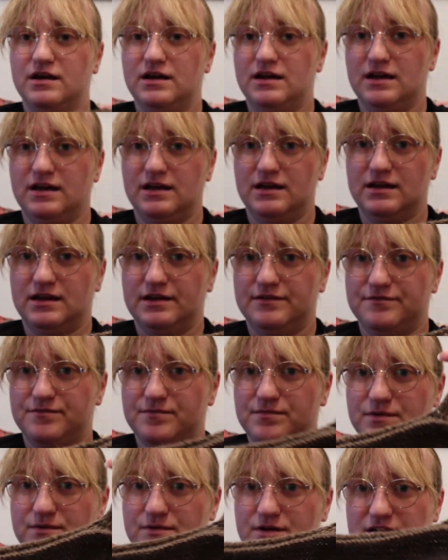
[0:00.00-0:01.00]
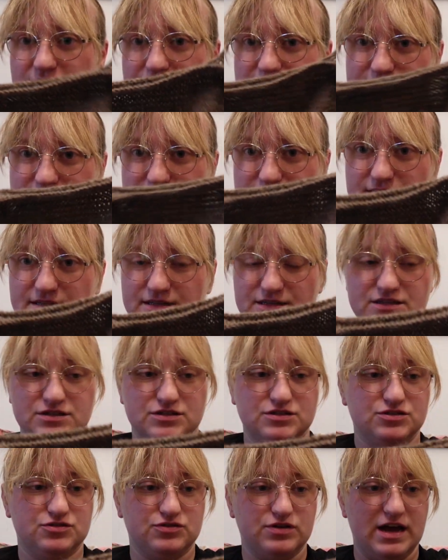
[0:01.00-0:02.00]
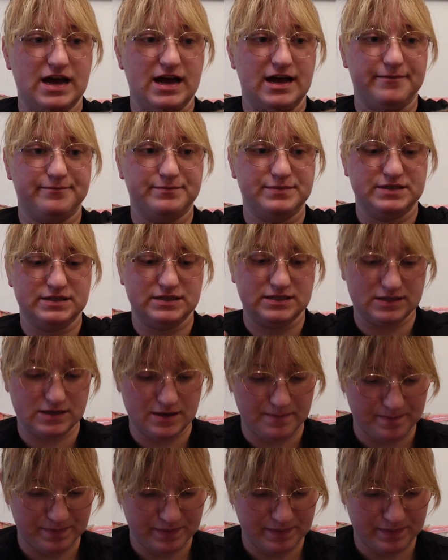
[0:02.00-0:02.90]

and I've connected the straps.